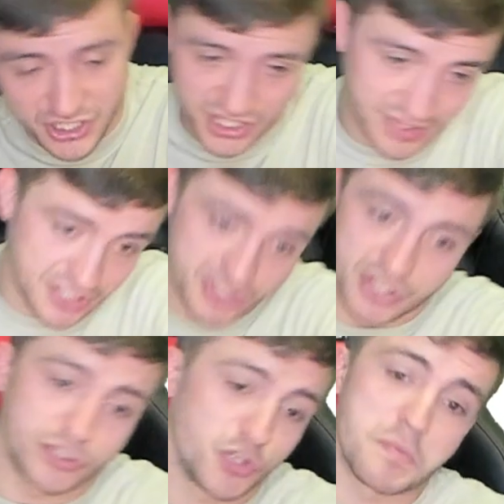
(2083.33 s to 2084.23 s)
think these are the
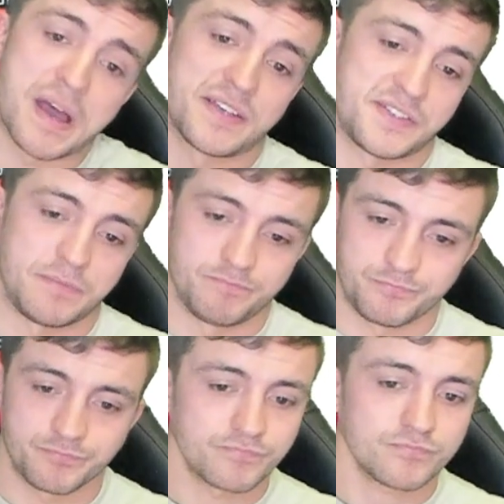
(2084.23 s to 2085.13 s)
two best
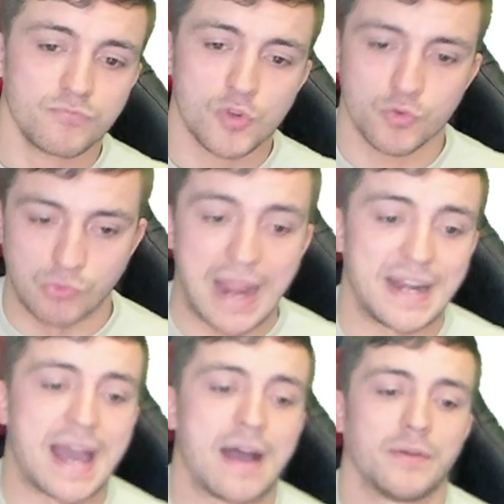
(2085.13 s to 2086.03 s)
right
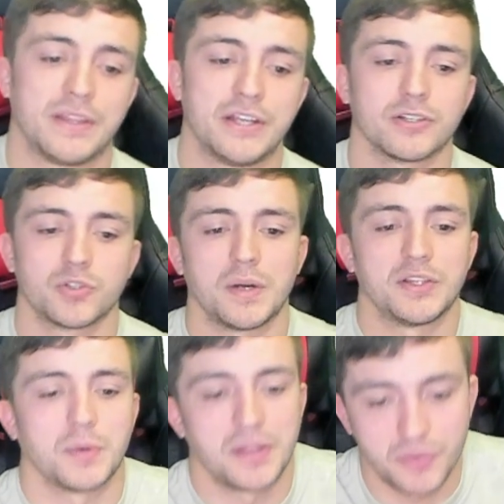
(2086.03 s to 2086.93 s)
now in the year
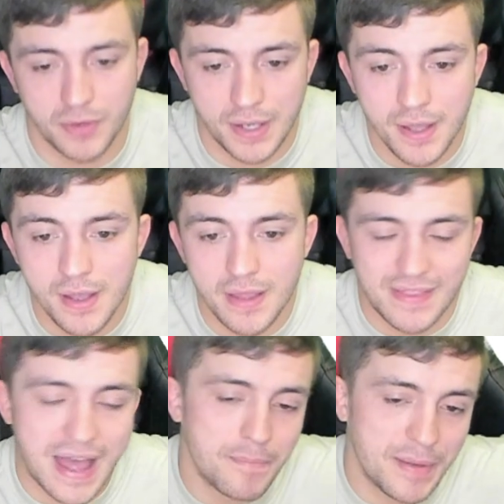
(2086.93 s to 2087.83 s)
2023.
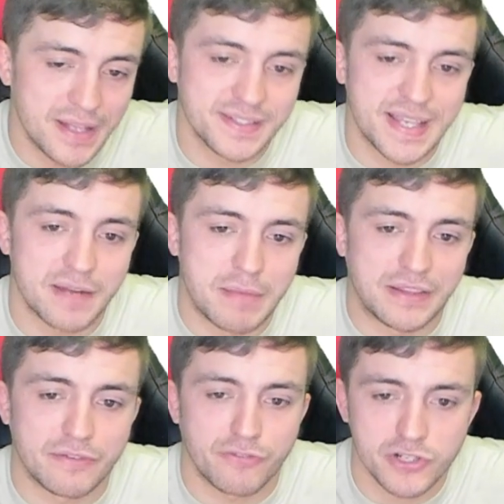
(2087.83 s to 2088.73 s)
That being said, man,
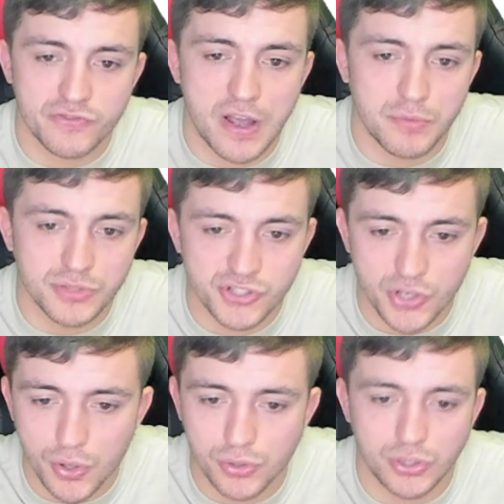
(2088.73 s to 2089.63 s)
the first fight was
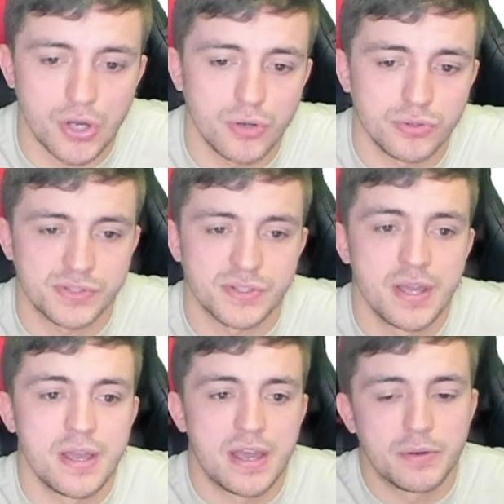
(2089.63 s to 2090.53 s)
so close.
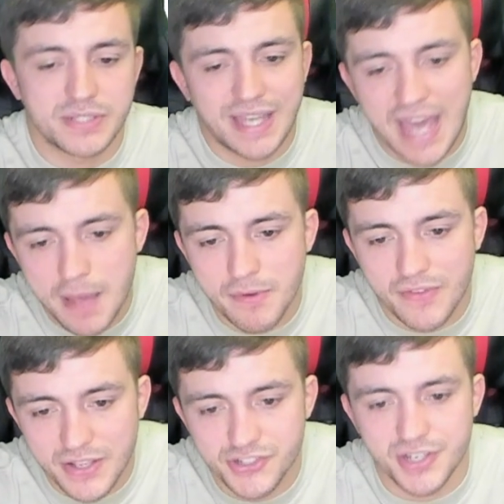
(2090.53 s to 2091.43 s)
It was a game of
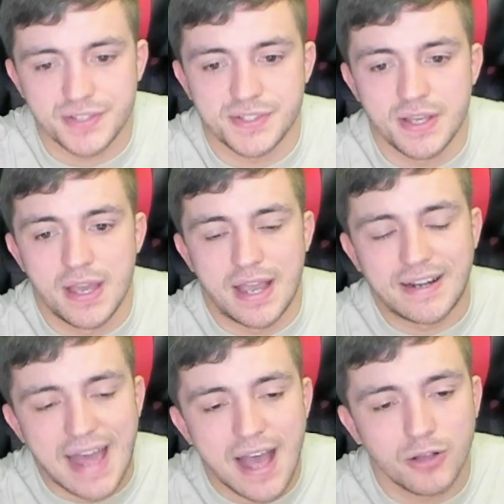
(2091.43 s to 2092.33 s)
inches. And
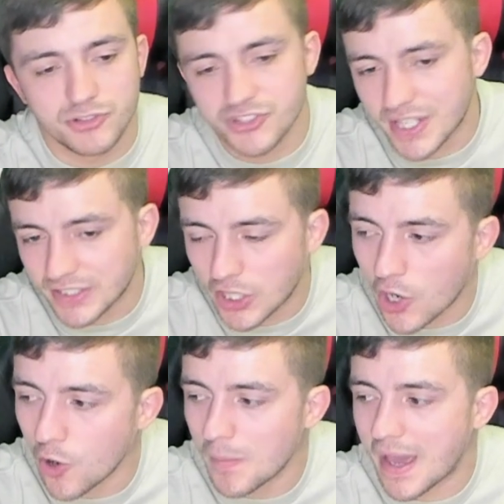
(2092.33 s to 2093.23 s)
now, just like the
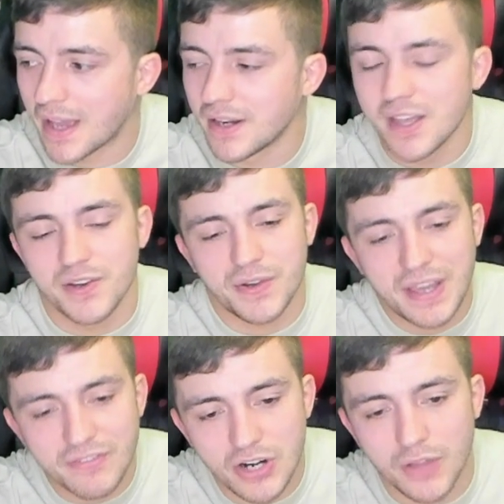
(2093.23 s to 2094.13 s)
co-main, you're
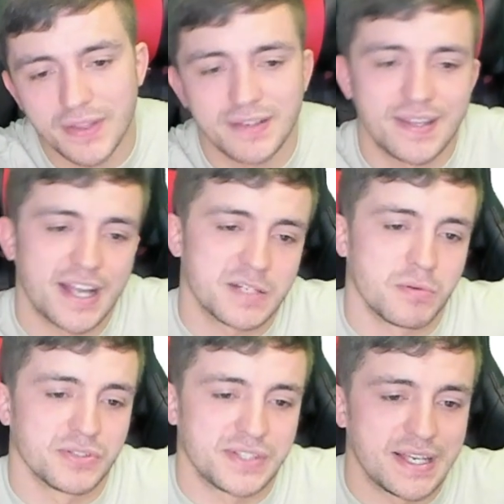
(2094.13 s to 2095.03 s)
giving all the
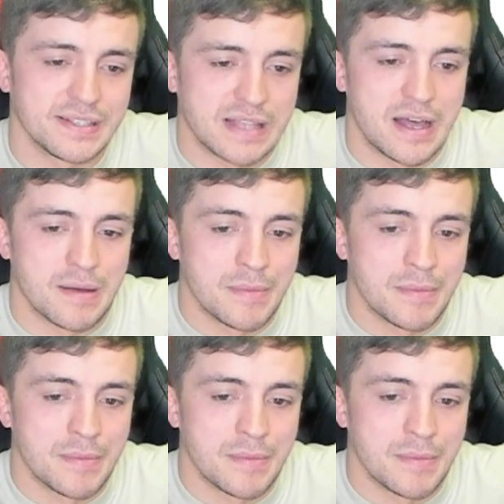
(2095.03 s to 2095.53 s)
intangibles to Islam.